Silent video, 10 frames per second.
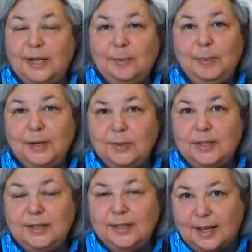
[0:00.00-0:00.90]

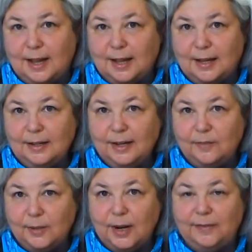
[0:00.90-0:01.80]
reappears in the sky
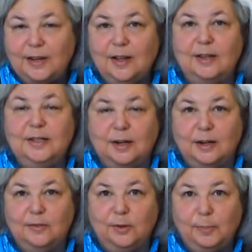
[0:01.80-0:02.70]
after having gone
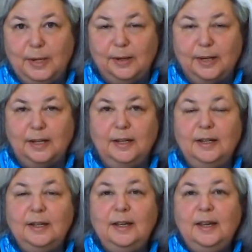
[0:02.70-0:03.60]
dark for a period.
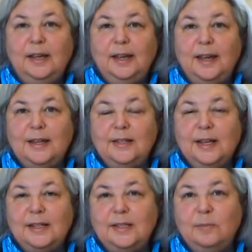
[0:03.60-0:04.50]
And
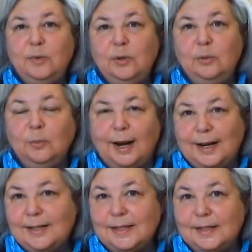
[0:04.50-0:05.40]
as the moon
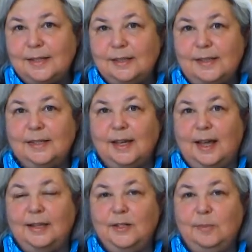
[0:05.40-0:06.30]
rises in the
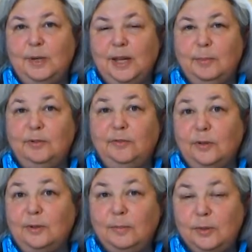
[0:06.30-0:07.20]
sky to become a
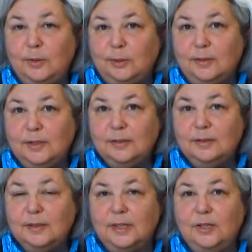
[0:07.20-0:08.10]
full moon,
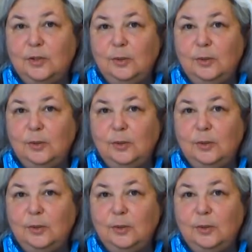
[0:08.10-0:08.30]
the